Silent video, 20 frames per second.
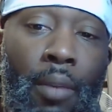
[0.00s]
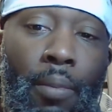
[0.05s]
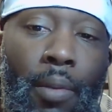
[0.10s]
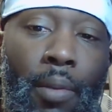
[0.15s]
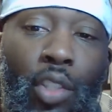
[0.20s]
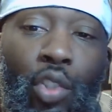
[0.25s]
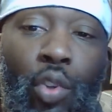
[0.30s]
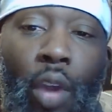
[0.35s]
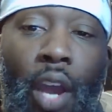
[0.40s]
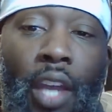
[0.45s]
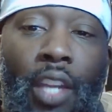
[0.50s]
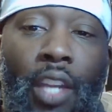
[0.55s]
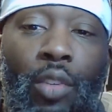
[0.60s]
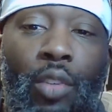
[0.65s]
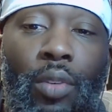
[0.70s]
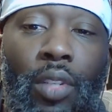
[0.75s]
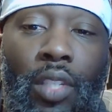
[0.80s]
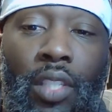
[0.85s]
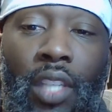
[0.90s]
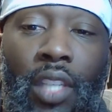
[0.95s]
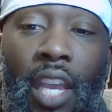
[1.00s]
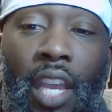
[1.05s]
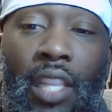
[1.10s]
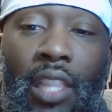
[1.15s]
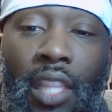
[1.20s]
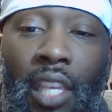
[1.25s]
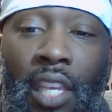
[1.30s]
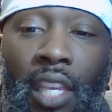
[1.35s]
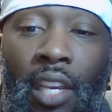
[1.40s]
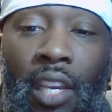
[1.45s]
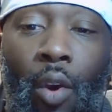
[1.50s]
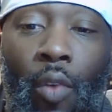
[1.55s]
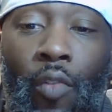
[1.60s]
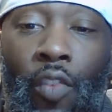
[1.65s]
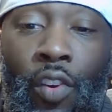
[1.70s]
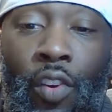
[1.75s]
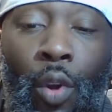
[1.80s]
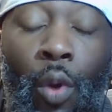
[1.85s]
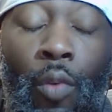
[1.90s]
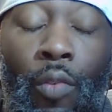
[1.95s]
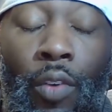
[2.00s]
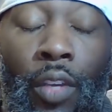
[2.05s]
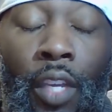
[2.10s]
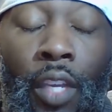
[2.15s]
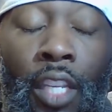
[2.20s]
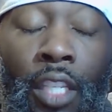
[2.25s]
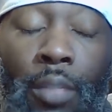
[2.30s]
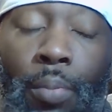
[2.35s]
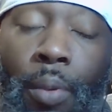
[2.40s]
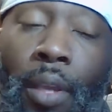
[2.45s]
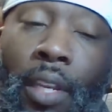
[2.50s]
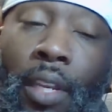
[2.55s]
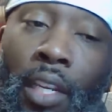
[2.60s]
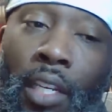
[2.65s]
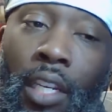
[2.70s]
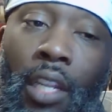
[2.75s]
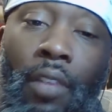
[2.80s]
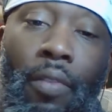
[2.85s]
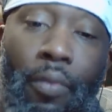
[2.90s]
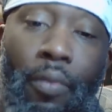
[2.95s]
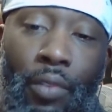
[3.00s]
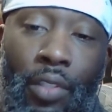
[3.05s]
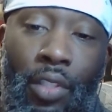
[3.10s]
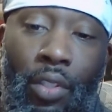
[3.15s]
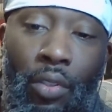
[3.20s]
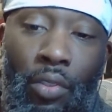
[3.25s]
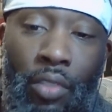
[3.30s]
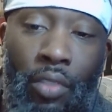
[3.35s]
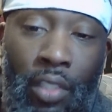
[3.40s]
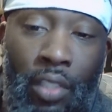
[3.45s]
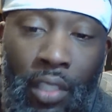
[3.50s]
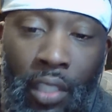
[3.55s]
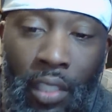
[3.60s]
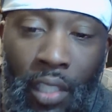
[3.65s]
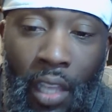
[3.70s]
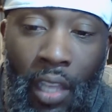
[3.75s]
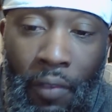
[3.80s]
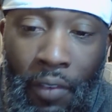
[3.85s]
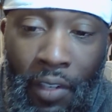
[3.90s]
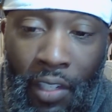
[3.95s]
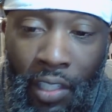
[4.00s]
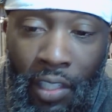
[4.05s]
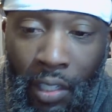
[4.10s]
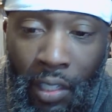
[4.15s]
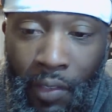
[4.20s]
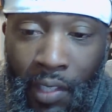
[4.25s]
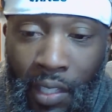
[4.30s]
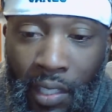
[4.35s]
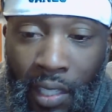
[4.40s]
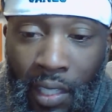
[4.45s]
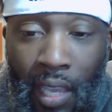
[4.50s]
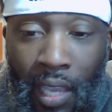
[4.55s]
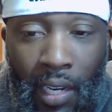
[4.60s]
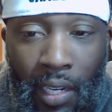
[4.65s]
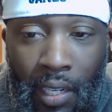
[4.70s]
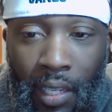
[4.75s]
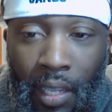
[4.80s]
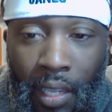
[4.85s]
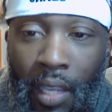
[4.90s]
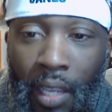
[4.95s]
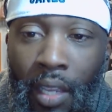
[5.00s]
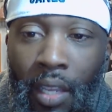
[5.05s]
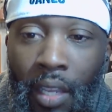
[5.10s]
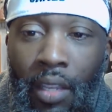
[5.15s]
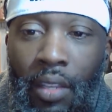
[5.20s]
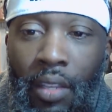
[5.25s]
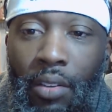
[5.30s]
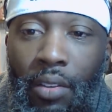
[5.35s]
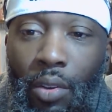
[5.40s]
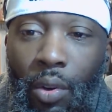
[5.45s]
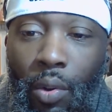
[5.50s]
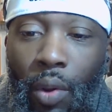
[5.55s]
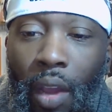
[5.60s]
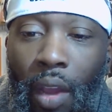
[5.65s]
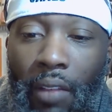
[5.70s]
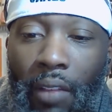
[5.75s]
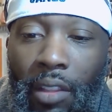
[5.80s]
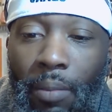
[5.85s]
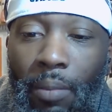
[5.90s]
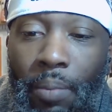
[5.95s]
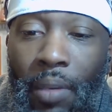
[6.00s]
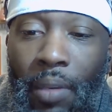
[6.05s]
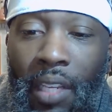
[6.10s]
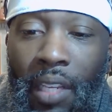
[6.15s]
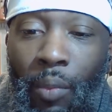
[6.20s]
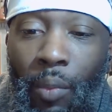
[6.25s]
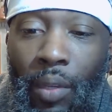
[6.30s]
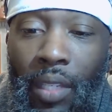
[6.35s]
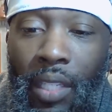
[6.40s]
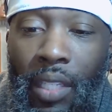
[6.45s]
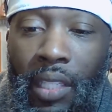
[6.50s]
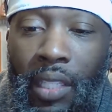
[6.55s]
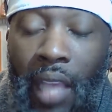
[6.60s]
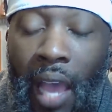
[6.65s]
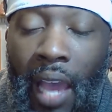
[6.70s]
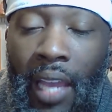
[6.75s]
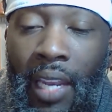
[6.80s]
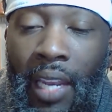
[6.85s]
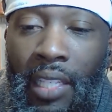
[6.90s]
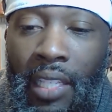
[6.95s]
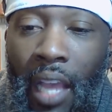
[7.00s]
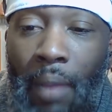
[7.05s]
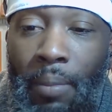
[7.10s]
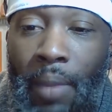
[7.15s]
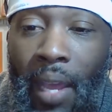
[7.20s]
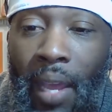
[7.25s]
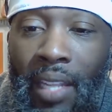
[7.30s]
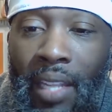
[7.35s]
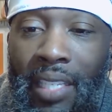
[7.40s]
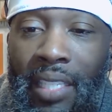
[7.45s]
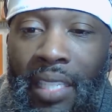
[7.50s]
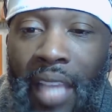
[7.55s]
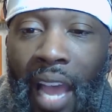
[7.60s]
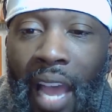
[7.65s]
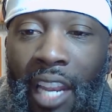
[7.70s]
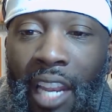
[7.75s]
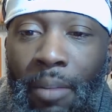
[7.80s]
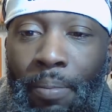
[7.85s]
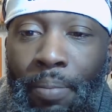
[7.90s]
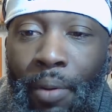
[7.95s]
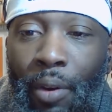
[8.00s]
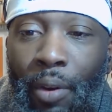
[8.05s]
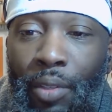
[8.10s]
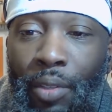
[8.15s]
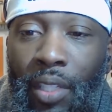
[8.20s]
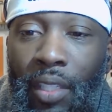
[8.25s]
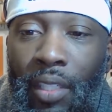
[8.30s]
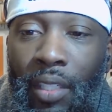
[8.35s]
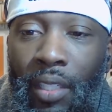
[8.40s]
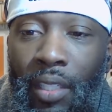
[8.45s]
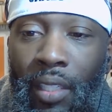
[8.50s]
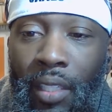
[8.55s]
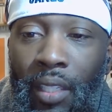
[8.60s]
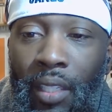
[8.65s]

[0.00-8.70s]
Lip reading: But trying to do the same thing over and over again, expecting different results, is the definition of insanity. You don't have to beat them with silence. I'm not a silent person.